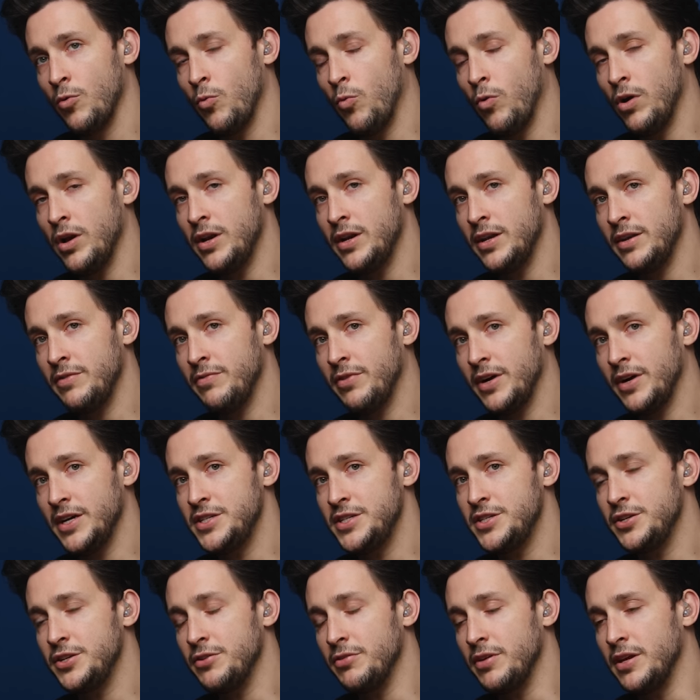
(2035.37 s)
What
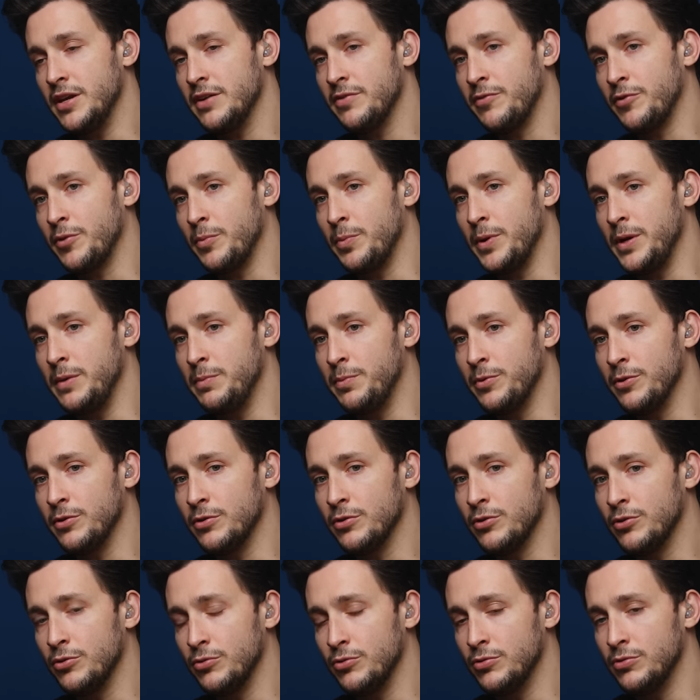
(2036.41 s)
advice do you give for people
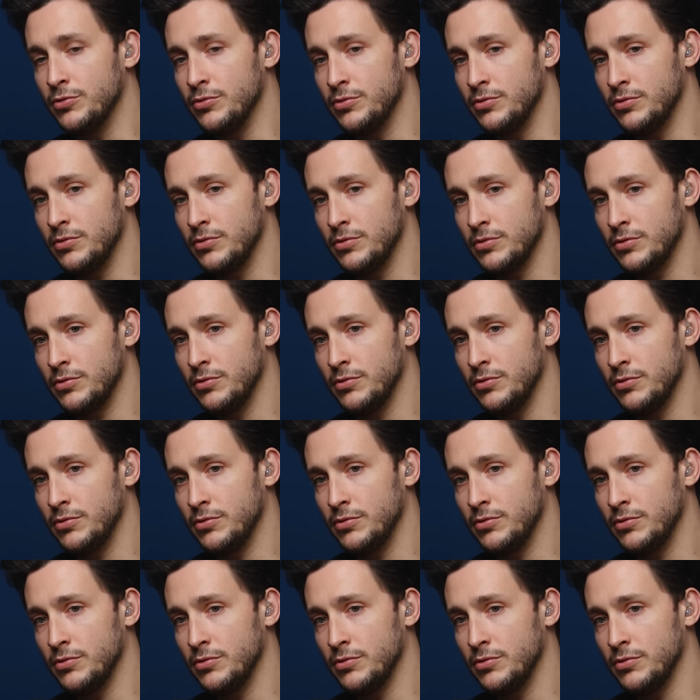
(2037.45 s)
who